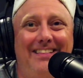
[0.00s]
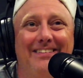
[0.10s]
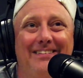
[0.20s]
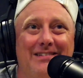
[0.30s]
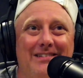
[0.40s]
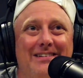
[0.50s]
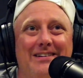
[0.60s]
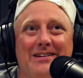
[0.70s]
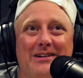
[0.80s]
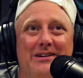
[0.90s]
I'm sure
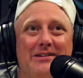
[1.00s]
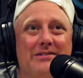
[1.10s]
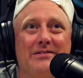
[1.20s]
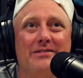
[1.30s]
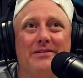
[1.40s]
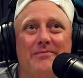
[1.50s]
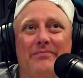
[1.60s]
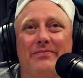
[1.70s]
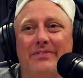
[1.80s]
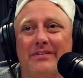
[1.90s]
most listeners know
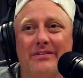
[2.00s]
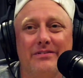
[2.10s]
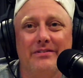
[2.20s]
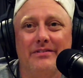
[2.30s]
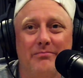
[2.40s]
exactly what we're talking about.